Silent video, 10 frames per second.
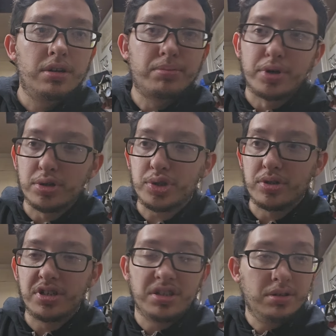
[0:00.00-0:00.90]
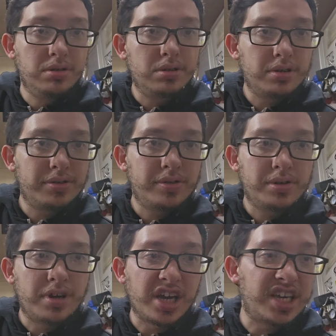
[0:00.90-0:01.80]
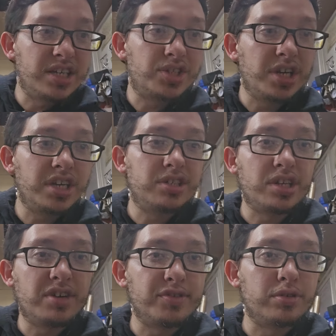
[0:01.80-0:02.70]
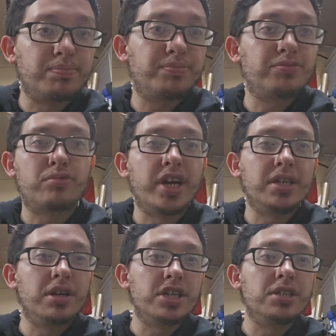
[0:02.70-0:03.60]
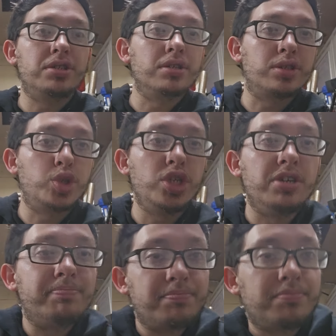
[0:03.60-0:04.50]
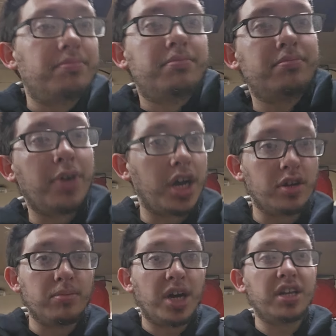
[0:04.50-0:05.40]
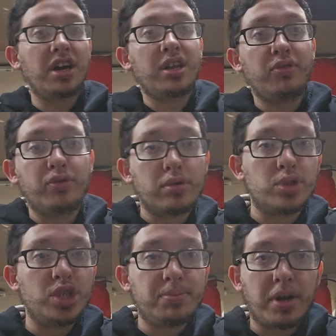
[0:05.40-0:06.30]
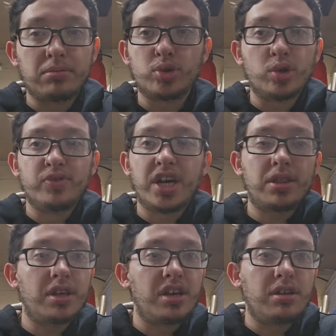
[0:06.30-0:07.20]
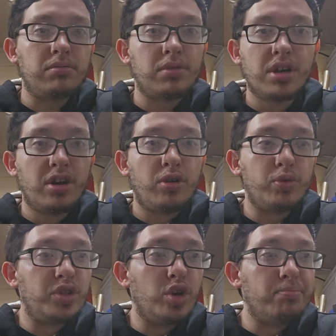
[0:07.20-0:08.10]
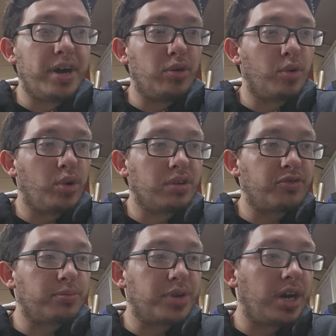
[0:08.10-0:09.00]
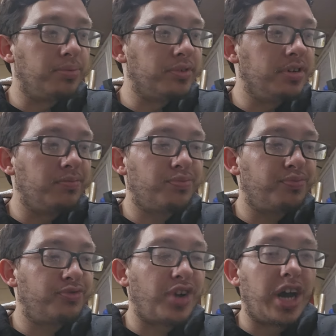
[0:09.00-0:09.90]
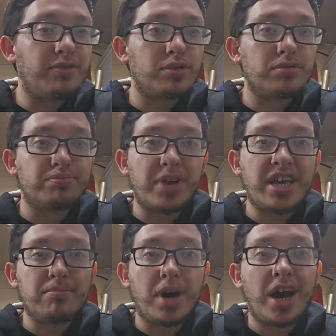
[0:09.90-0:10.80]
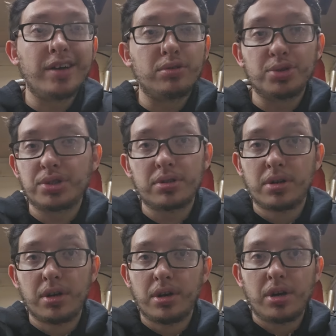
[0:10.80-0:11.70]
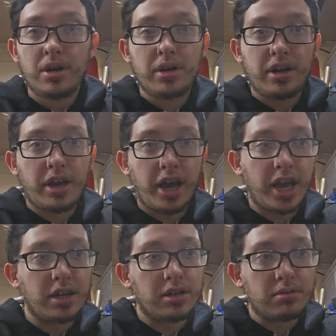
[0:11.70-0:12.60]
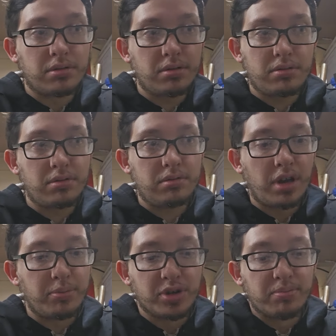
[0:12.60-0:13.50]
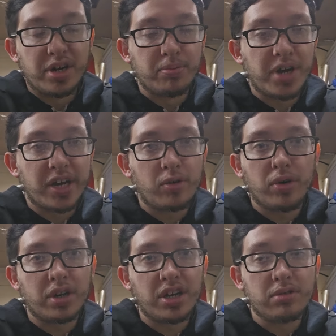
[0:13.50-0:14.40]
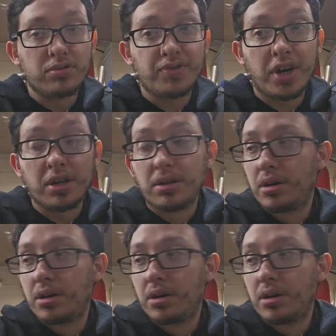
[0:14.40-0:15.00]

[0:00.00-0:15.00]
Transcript: Personally, I can't say because I never ran a 96 Jeep, but I know my 94 Jeep, I drove that thing with no belt on it for probably 5 or 8 miles, and I put a belt back on it and it was fine.